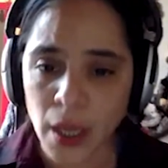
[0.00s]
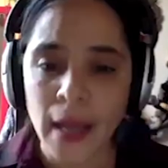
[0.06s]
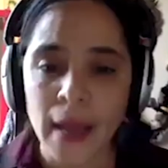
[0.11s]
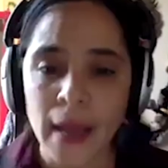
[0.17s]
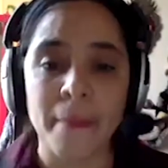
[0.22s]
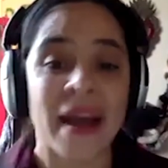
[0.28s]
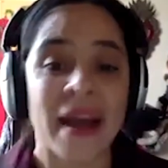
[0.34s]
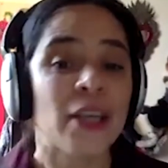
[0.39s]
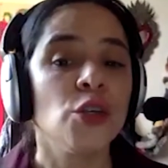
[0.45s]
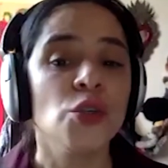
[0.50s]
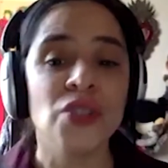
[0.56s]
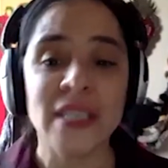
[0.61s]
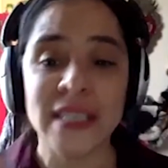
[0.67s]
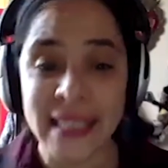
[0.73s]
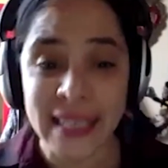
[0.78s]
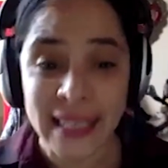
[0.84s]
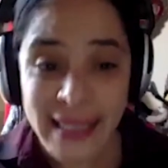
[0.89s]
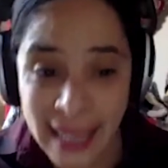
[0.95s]
by
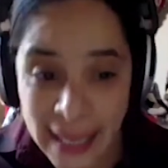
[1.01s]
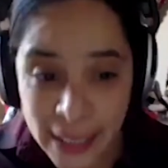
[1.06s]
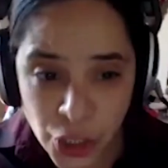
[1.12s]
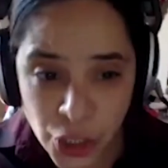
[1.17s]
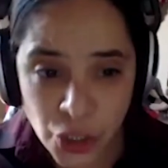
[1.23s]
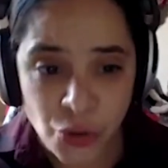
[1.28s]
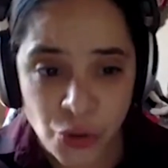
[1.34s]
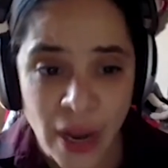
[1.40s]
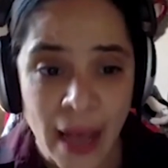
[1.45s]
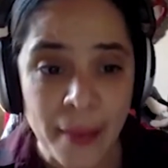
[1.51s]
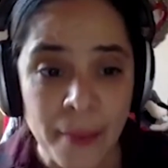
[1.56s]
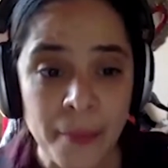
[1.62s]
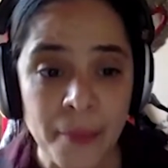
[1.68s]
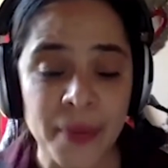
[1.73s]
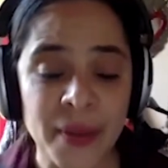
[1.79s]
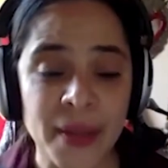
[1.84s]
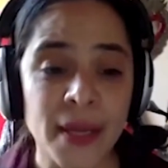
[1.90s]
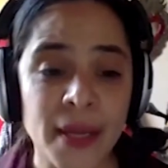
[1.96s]
using the election trap
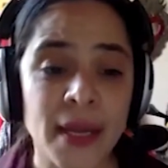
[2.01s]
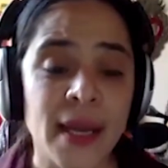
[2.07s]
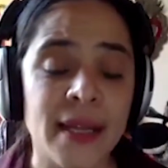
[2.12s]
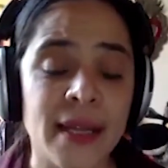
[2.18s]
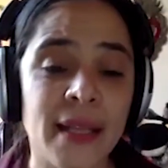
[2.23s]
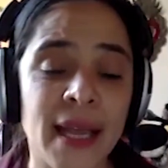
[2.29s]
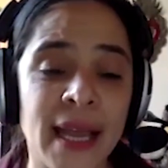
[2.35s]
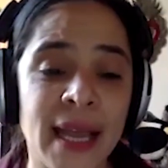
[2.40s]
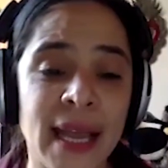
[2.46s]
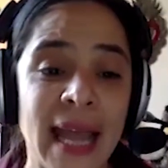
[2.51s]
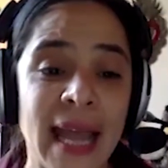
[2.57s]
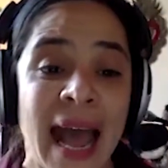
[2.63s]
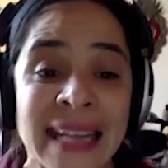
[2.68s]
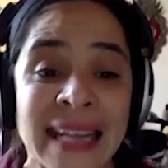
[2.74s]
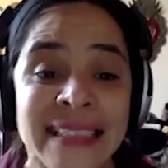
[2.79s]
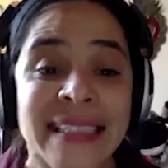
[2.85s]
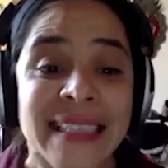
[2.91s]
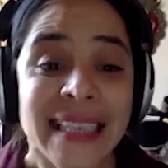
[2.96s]

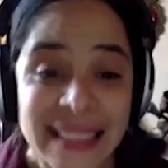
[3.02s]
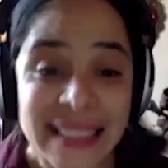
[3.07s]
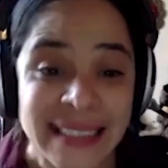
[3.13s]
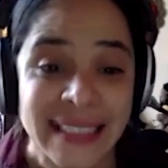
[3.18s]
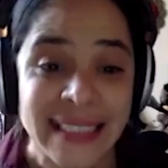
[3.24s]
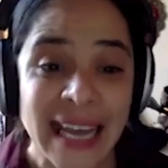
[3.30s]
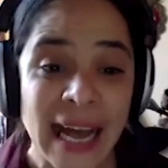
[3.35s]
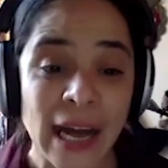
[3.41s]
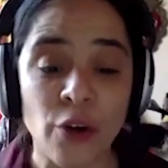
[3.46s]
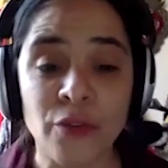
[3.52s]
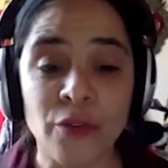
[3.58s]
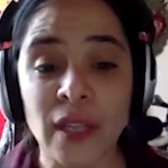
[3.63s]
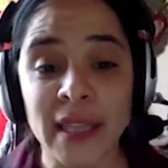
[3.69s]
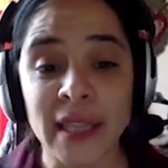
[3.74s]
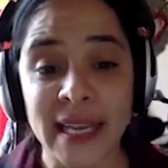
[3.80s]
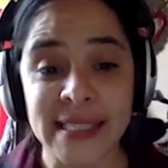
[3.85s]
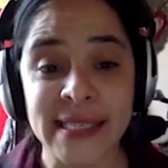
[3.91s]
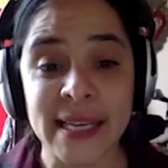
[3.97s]
and the idea of the
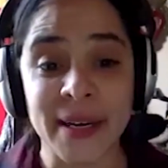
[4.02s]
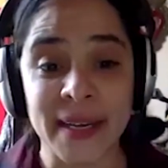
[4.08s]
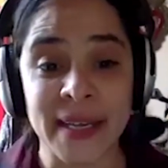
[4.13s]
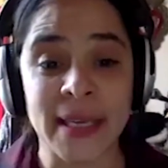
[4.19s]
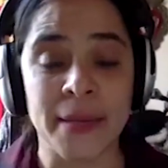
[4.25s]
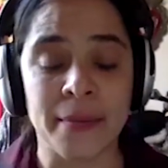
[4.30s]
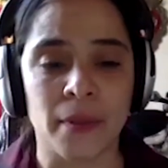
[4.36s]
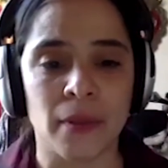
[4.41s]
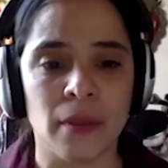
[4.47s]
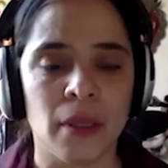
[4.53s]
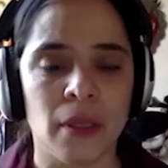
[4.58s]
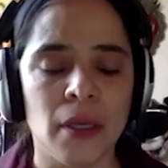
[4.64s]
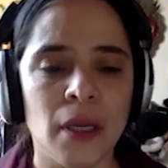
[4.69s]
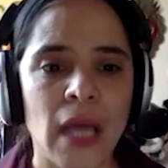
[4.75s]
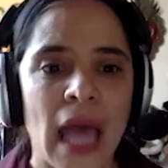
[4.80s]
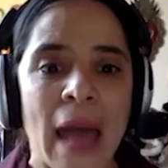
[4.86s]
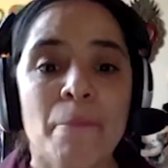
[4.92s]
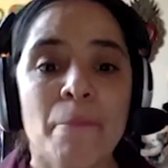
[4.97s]
lesser evil,
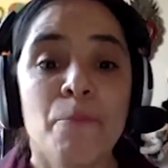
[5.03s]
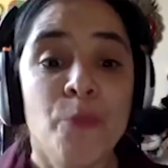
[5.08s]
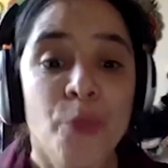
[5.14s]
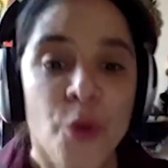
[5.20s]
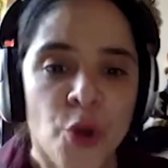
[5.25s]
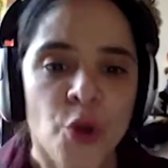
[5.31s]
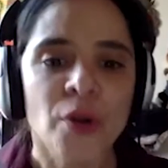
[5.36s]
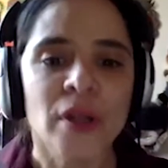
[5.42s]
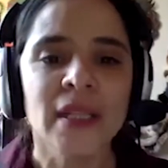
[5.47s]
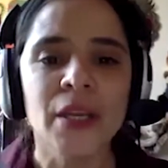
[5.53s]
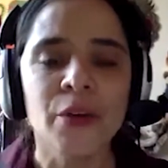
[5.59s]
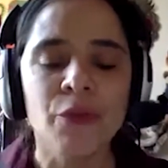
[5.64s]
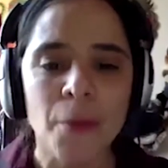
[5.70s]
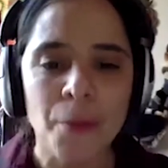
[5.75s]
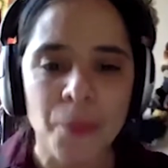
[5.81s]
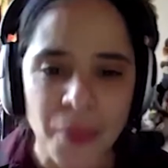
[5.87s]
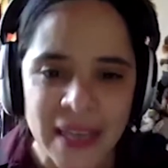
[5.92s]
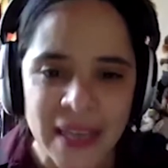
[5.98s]
and brutally
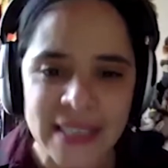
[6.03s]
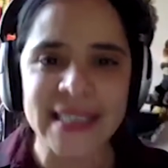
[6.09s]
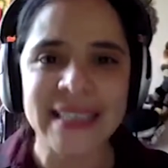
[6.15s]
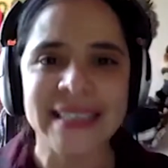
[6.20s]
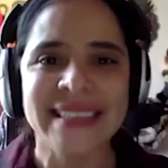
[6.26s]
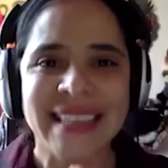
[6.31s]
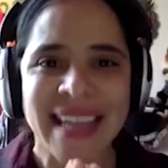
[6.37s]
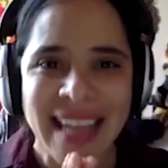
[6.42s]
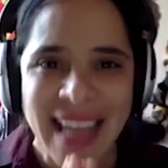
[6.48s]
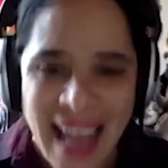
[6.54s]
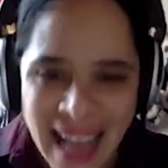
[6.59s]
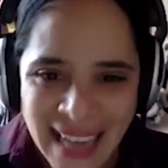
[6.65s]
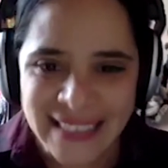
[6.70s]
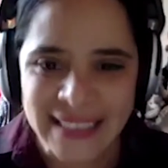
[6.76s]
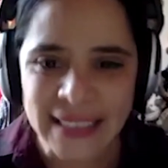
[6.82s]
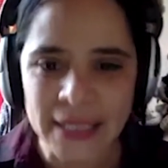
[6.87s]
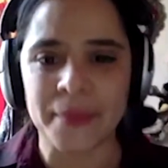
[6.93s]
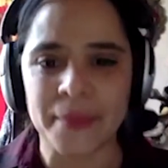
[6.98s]
repressing the
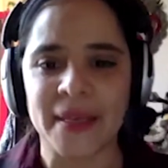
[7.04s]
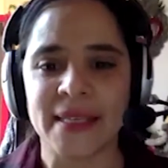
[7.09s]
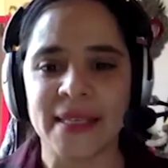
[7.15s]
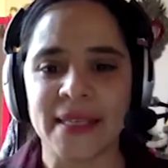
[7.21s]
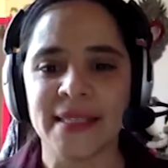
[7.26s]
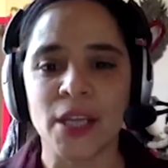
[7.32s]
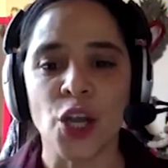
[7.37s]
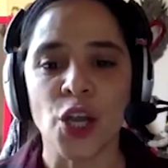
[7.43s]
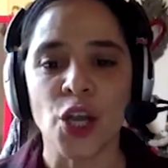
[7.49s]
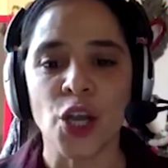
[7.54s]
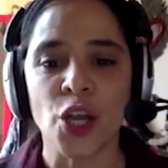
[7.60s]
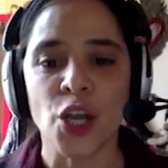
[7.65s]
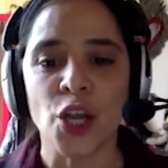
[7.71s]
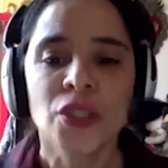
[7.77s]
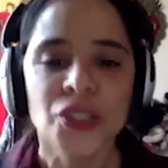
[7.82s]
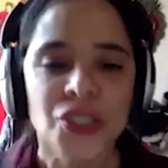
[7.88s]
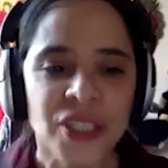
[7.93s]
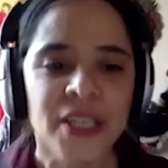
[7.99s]
activists who
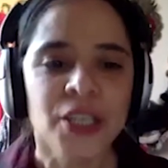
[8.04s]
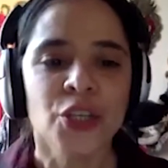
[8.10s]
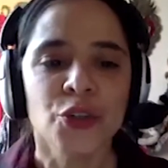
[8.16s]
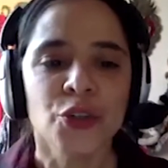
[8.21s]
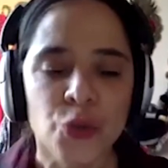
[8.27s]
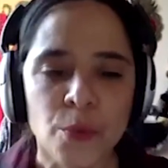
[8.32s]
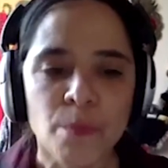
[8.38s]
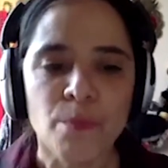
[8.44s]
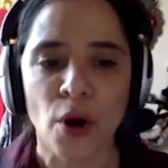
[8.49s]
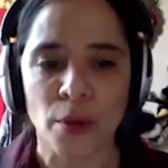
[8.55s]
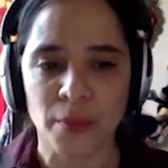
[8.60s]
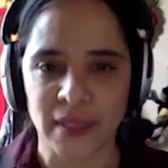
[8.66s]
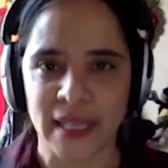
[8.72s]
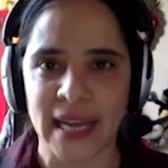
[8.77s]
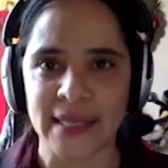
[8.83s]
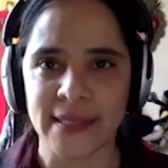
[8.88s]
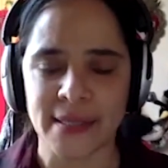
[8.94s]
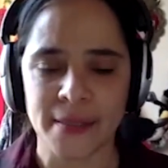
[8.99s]
continue to
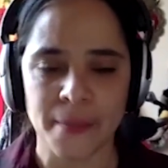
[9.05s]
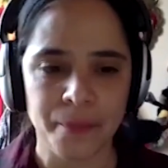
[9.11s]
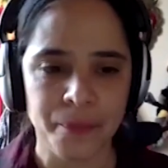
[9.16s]
mobilize.